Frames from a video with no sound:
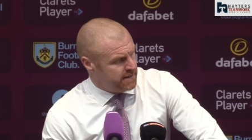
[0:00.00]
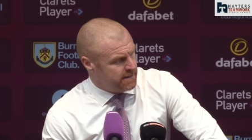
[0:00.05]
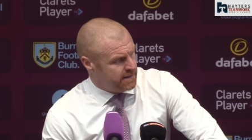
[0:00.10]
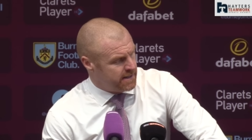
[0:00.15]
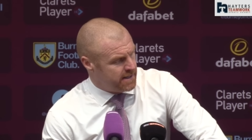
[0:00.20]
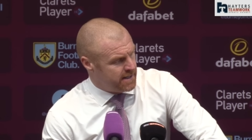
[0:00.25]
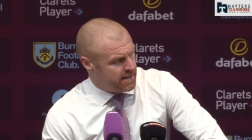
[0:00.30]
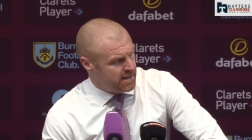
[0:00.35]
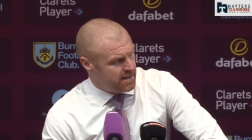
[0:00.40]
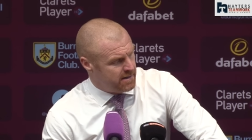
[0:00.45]

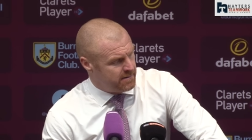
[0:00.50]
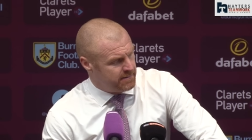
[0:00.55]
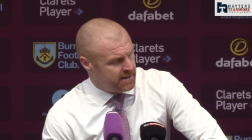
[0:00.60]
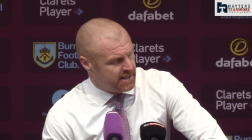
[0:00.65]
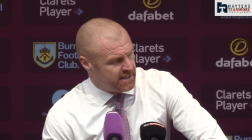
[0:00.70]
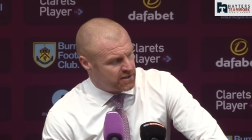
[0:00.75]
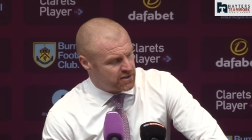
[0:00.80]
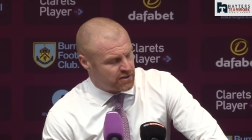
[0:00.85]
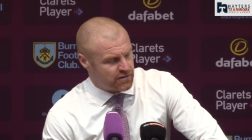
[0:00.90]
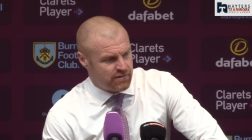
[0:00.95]
um,
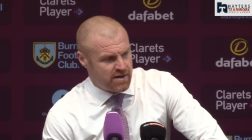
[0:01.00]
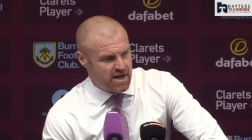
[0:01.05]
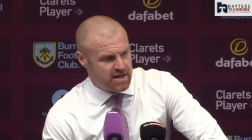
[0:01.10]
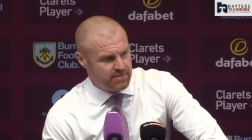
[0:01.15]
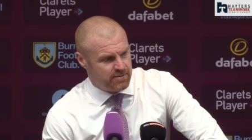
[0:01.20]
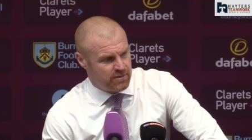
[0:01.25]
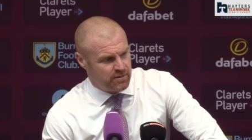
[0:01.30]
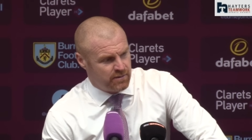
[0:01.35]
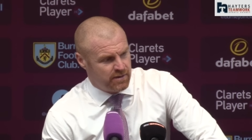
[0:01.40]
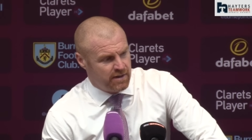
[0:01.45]

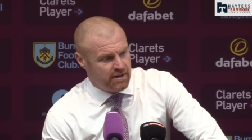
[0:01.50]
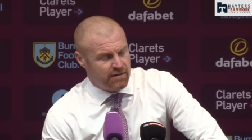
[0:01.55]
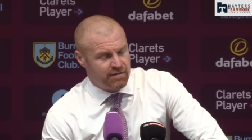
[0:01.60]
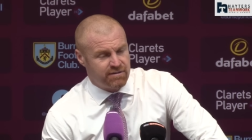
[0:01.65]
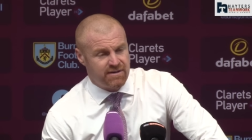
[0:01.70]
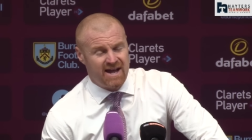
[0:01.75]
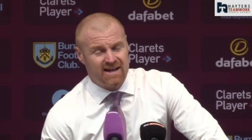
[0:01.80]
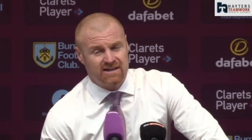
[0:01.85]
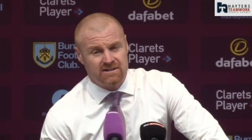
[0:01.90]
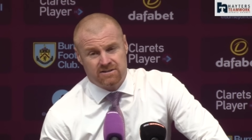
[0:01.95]
incredible.
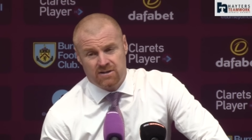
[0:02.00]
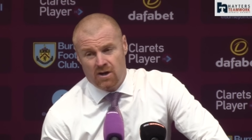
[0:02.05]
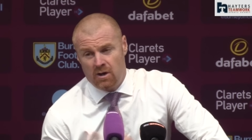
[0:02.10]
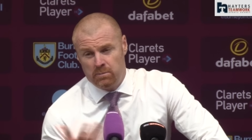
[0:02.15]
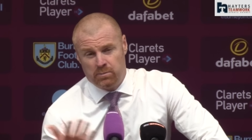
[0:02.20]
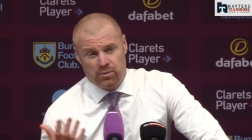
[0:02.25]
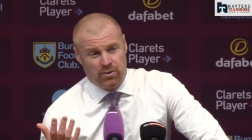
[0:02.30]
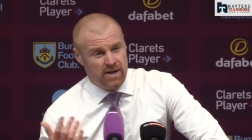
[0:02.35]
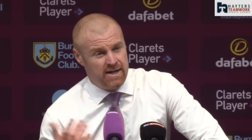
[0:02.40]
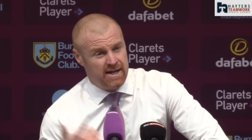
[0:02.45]
Thanks,
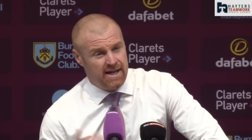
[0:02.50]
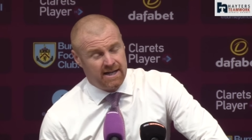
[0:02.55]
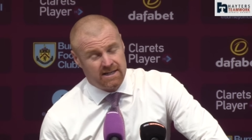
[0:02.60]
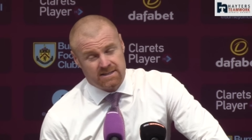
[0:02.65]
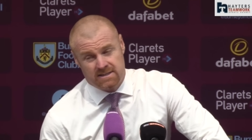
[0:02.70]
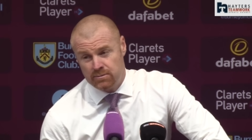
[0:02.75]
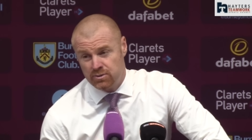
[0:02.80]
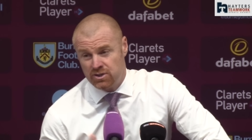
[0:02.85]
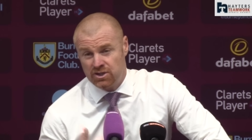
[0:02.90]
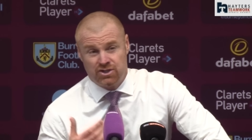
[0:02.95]
don't print it,
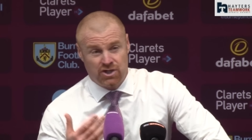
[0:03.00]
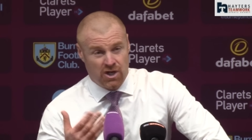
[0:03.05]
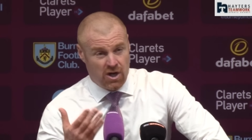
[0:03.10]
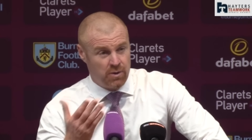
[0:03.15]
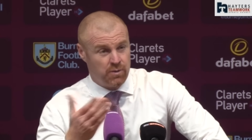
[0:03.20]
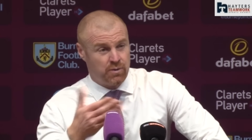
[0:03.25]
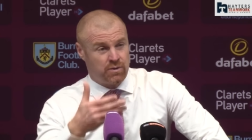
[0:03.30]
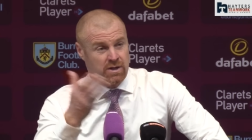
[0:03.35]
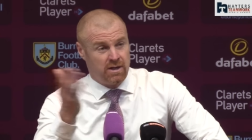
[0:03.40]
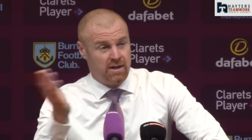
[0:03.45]
because it was a
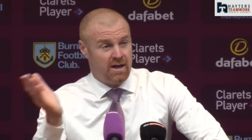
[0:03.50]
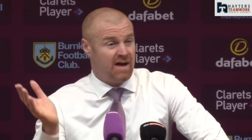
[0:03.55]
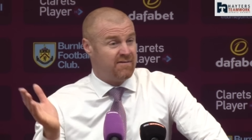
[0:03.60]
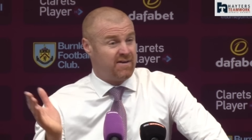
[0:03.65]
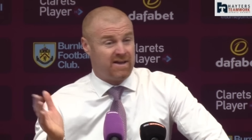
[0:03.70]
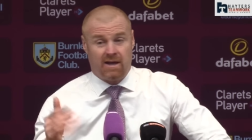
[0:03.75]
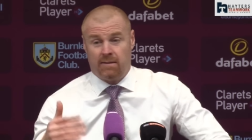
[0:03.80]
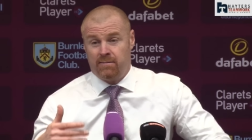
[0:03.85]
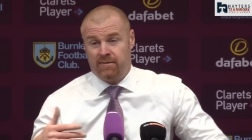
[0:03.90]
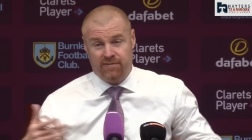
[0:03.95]
joke. I've
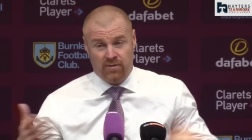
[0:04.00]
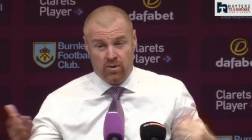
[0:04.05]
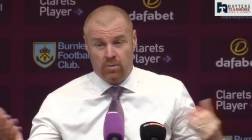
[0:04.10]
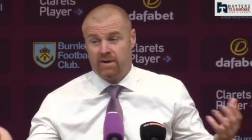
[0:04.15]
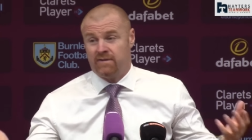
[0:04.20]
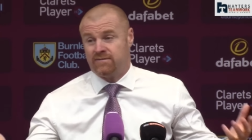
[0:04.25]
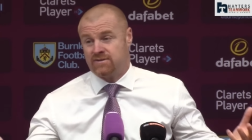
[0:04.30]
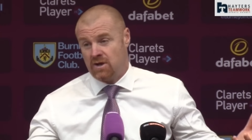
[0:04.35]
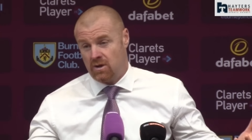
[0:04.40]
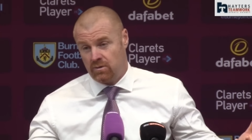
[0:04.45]
had that before
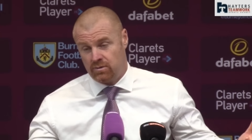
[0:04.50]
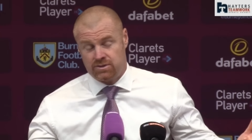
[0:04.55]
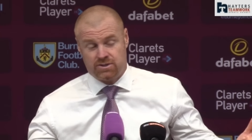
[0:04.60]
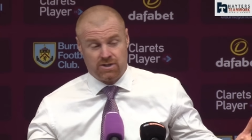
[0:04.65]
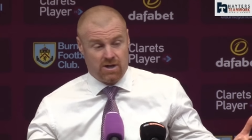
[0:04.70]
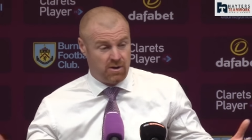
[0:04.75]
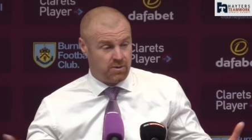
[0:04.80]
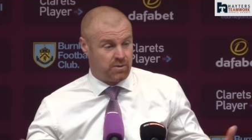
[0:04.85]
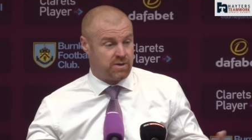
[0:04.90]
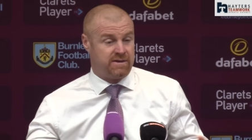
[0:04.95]
when I've told a
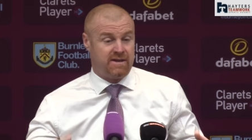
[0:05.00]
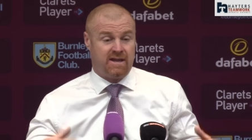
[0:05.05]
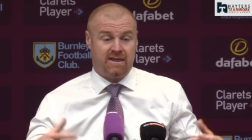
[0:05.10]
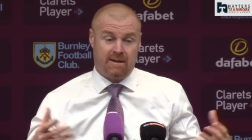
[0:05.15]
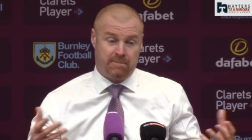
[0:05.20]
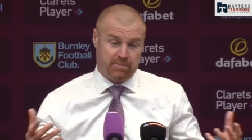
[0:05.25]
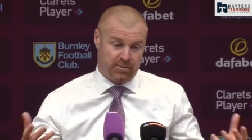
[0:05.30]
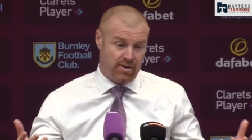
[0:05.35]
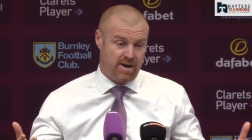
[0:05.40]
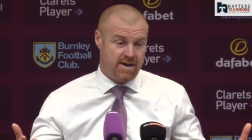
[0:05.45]
joke and then
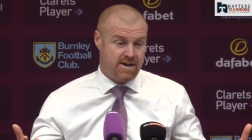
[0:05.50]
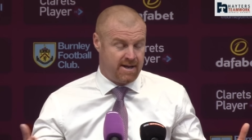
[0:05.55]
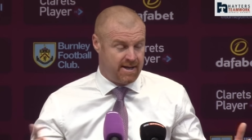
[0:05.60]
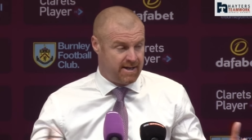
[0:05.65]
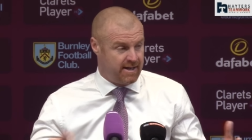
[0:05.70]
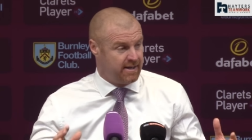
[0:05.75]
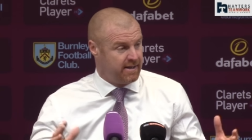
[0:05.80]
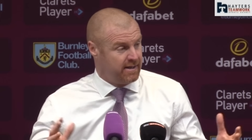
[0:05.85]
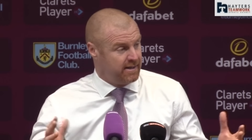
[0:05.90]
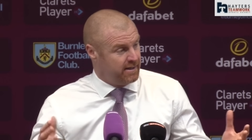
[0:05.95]
they print
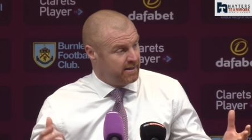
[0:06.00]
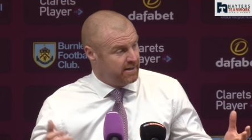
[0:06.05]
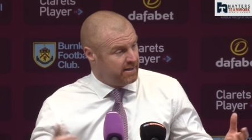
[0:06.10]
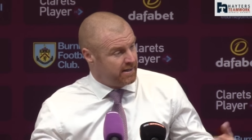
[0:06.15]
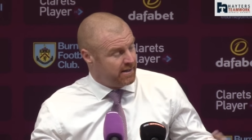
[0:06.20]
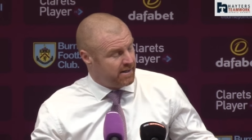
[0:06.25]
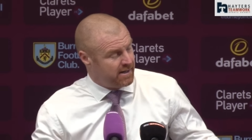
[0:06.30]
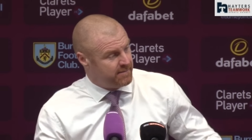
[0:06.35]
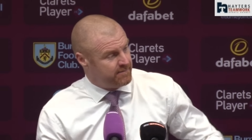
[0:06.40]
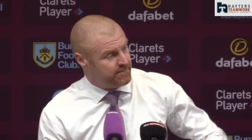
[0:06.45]
it.
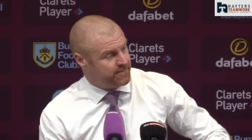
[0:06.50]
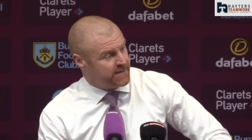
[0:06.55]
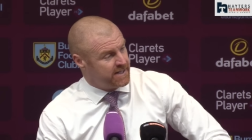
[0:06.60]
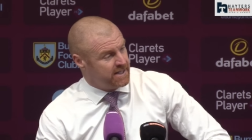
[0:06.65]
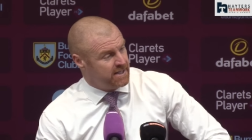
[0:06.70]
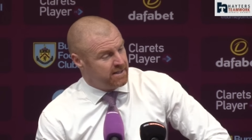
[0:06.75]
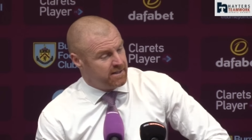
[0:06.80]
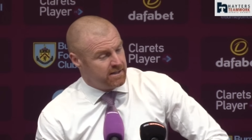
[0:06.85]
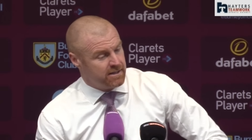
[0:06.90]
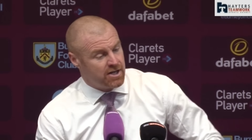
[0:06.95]
Um,
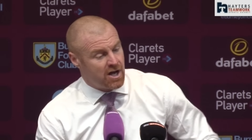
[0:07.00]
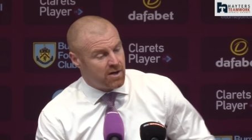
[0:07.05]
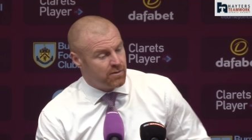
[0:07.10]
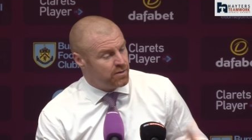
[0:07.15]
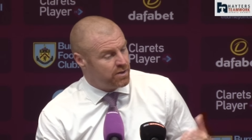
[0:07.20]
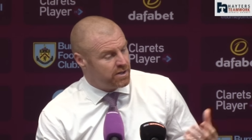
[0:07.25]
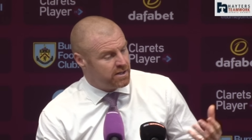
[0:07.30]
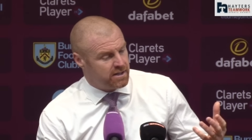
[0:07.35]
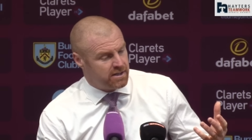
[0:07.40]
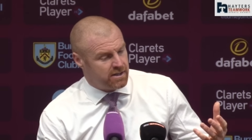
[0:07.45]

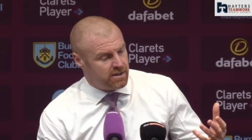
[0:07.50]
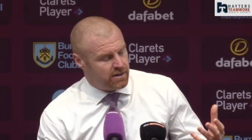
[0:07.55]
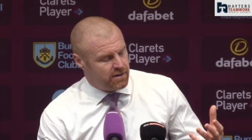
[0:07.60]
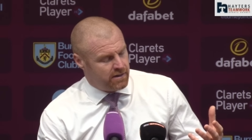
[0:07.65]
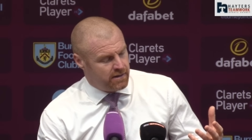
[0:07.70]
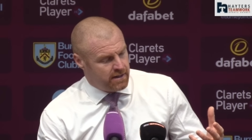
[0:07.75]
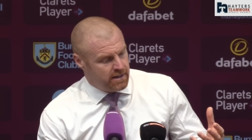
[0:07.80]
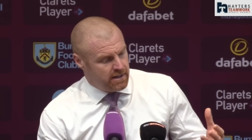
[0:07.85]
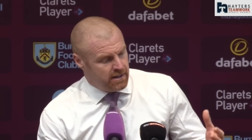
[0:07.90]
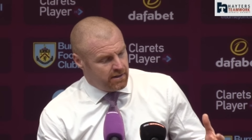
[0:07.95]
no,
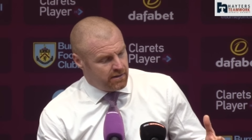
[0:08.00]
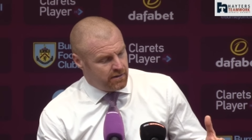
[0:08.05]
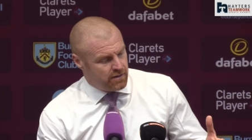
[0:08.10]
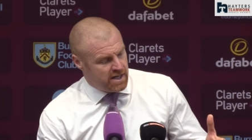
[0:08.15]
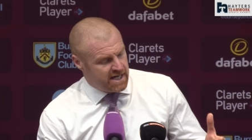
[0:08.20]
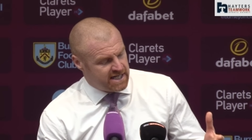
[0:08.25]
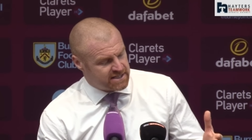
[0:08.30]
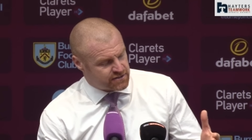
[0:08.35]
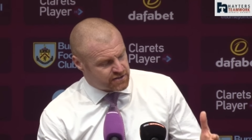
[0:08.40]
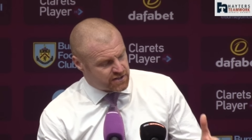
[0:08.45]

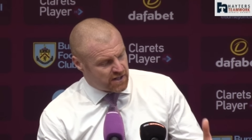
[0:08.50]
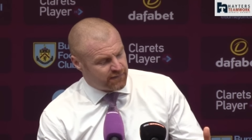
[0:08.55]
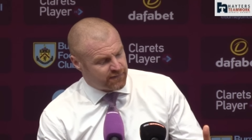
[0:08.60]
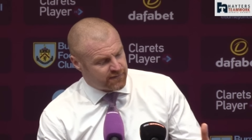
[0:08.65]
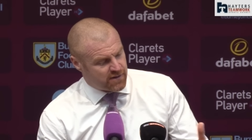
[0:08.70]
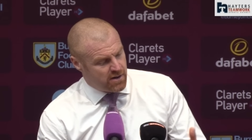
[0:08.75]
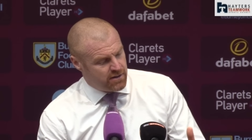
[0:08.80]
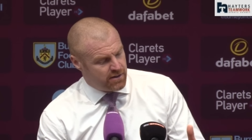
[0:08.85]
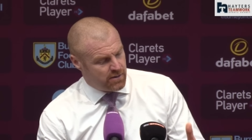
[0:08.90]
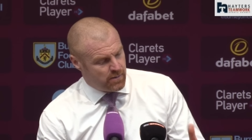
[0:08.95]
it's tough
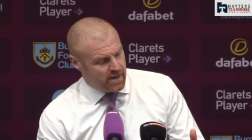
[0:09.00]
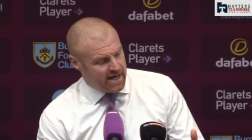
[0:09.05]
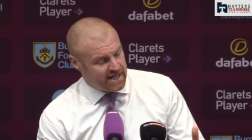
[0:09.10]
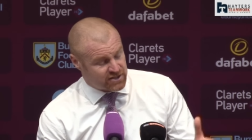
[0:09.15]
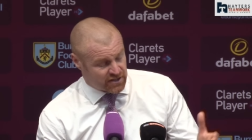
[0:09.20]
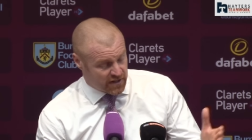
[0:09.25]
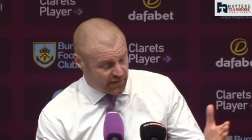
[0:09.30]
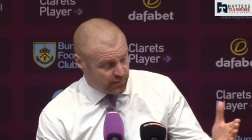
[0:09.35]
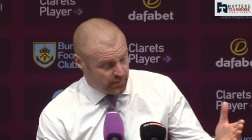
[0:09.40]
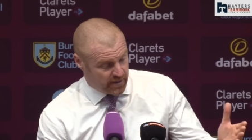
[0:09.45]
going away.
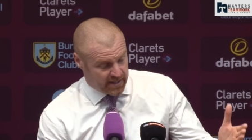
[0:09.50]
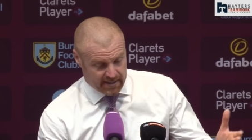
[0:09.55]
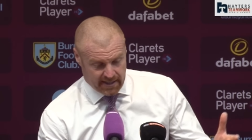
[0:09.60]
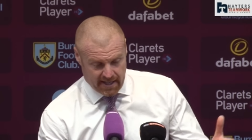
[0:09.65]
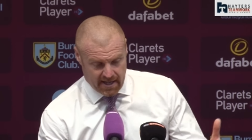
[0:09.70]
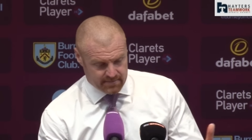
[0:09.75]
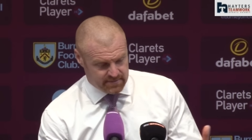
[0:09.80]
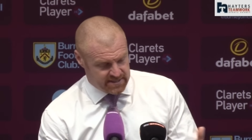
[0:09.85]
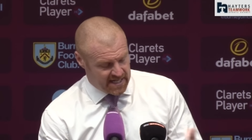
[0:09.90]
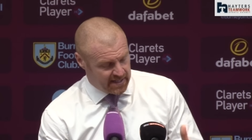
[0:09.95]
It's tough winning
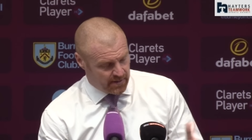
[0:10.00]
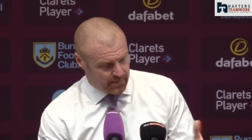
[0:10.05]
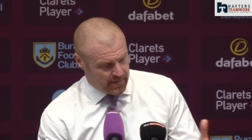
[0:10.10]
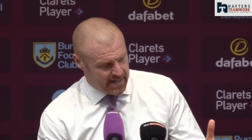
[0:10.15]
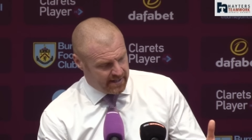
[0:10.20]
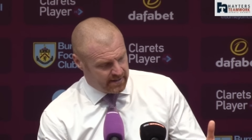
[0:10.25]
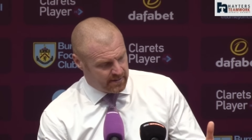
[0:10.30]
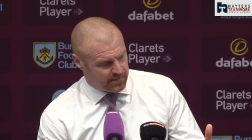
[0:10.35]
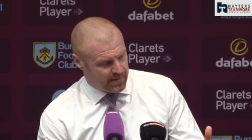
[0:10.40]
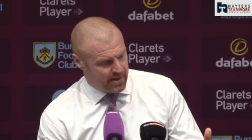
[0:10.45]
games
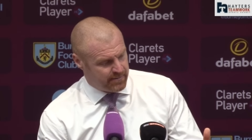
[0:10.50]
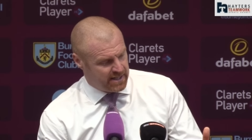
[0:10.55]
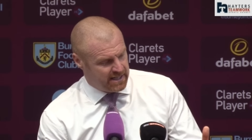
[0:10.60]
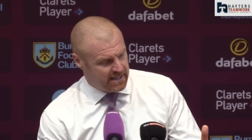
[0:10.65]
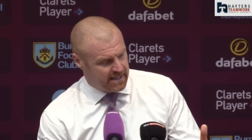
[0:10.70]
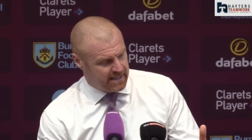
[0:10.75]
anyway in the Premier